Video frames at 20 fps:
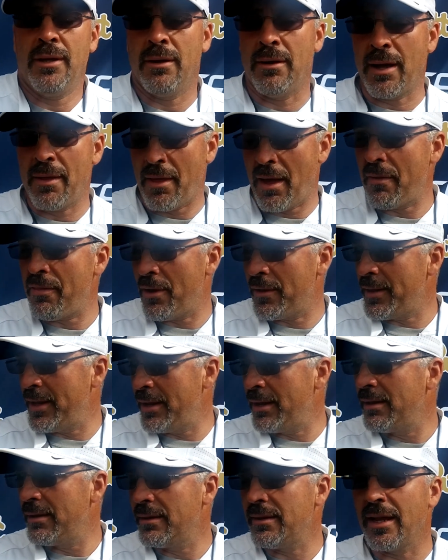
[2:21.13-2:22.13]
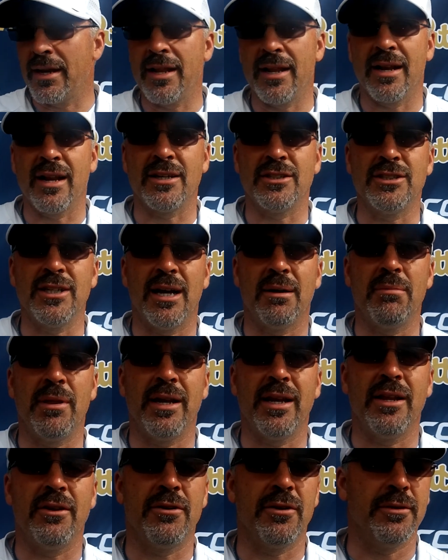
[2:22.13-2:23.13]
I thought they did a nice job.
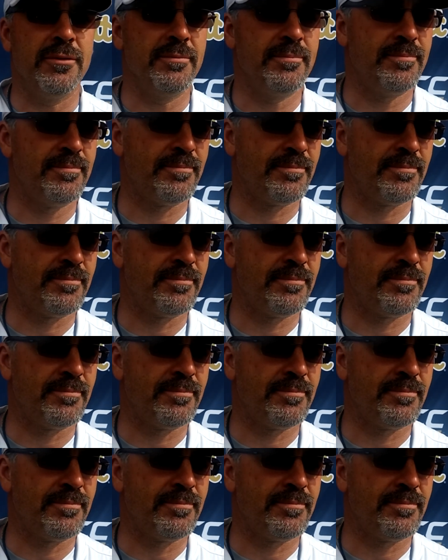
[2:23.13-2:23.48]
They need to.